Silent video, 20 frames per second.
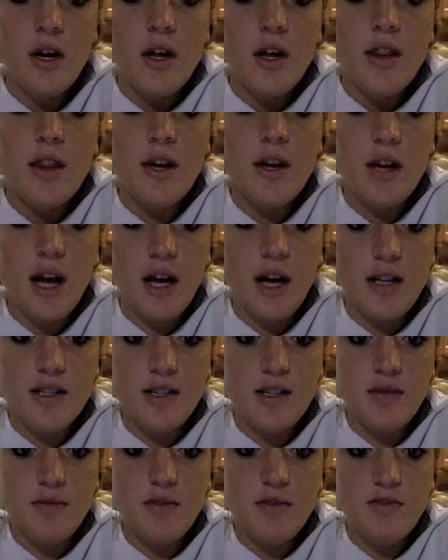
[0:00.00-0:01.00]
The
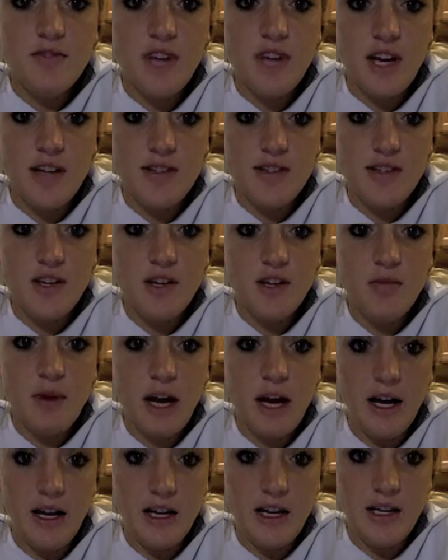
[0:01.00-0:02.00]
concept of docile
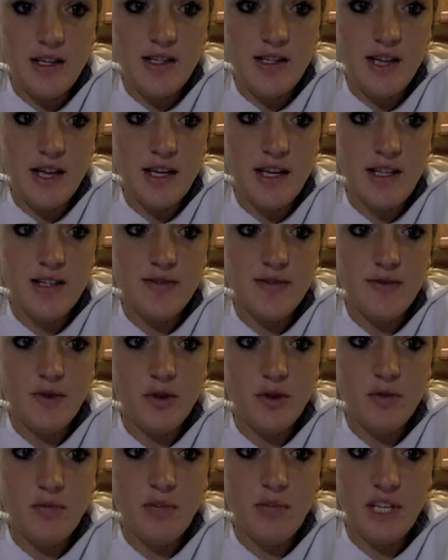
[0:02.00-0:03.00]
bodies and its
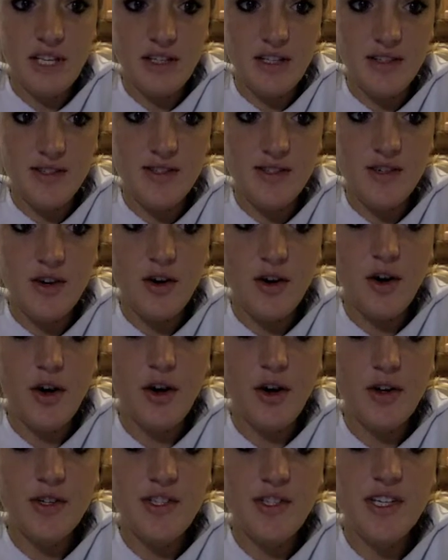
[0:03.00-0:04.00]
4 means are
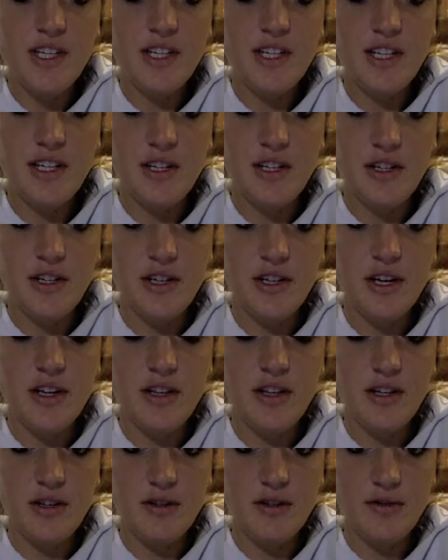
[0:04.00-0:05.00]
all seen here at
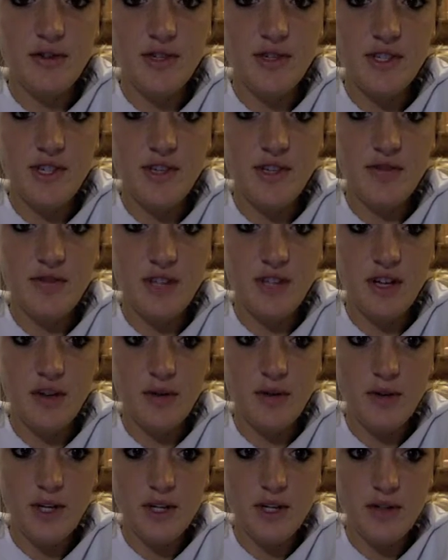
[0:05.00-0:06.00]
the University of
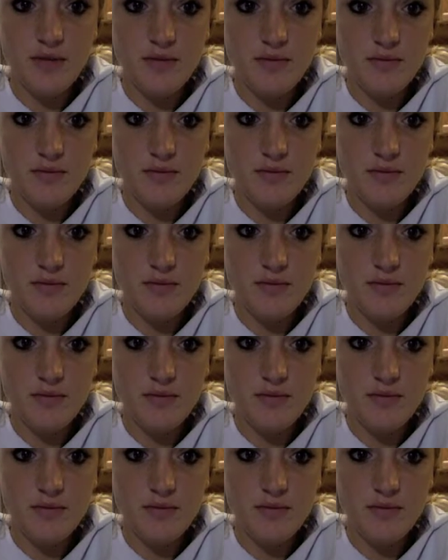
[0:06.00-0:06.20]
Delaware.